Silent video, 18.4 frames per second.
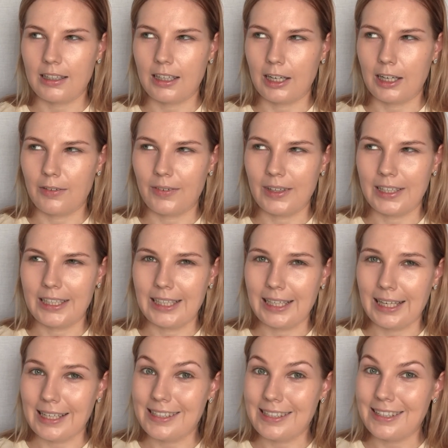kind of a
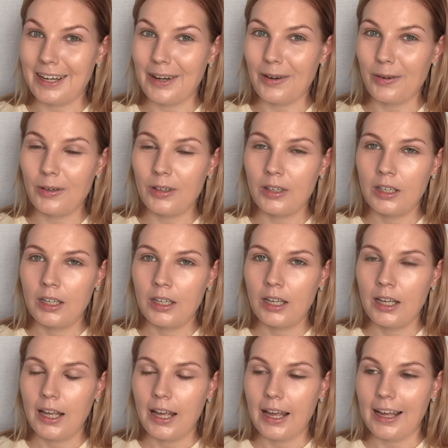letdown,
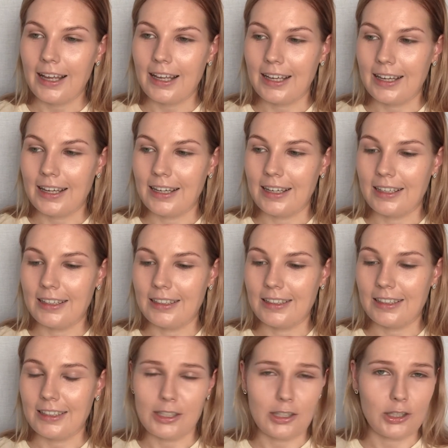
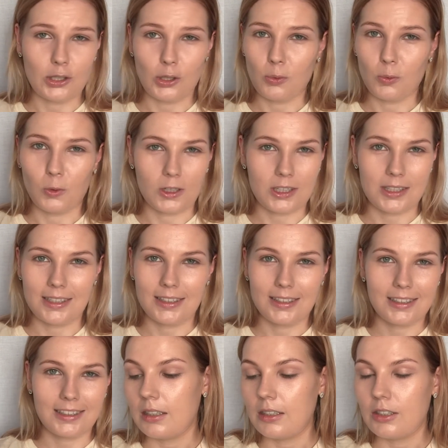and it so
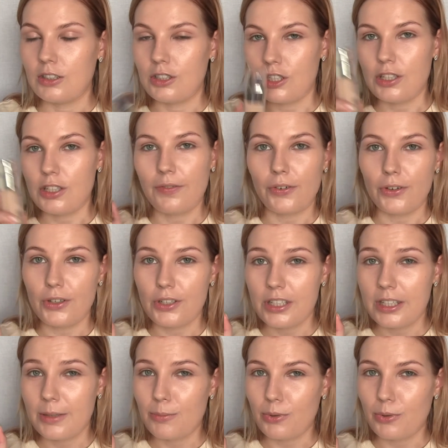wasn't. Just
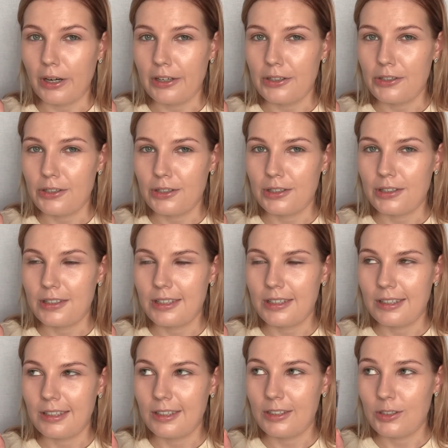first
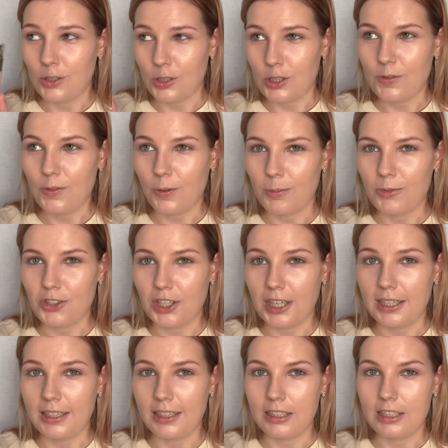impressions, just from
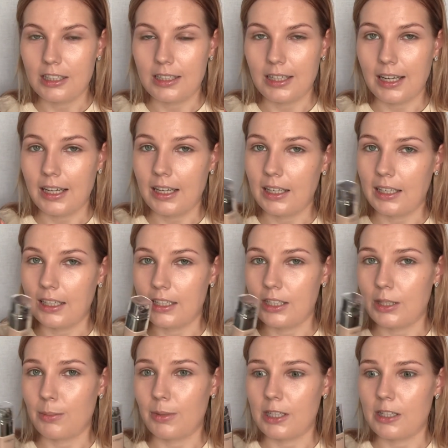trying it today, it
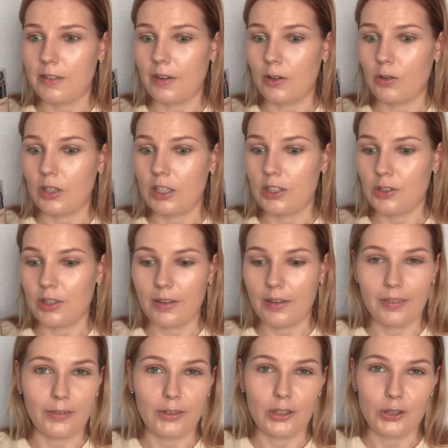is the best foundation
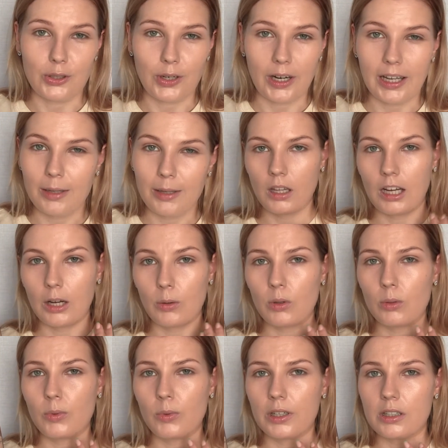I've ever tried. I
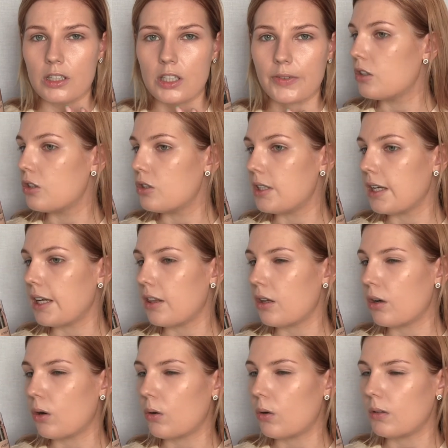will wear this today
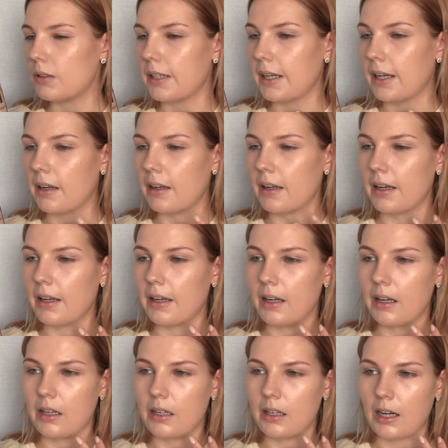the whole day,
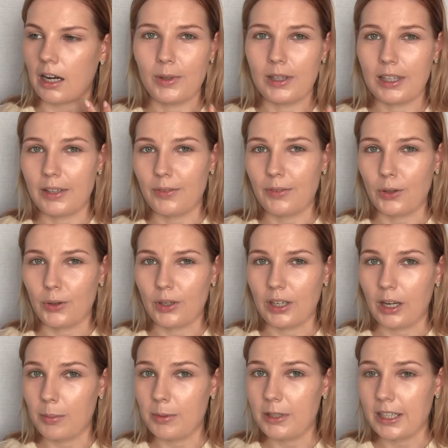and I will leave you
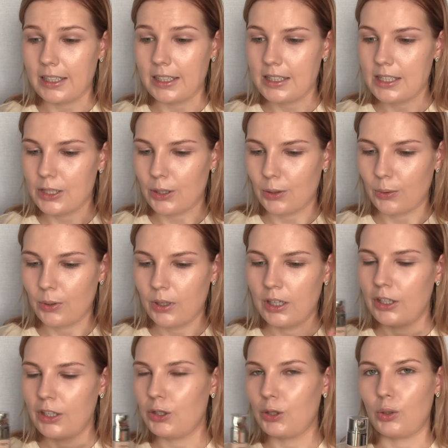an update so
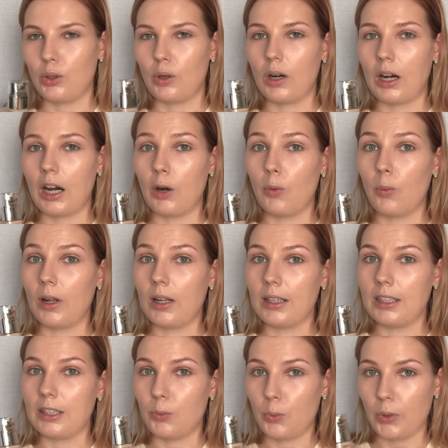you know how
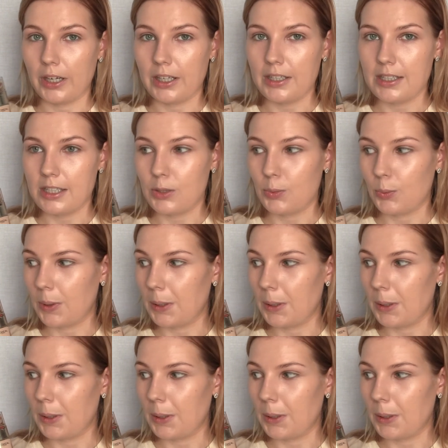well it wears as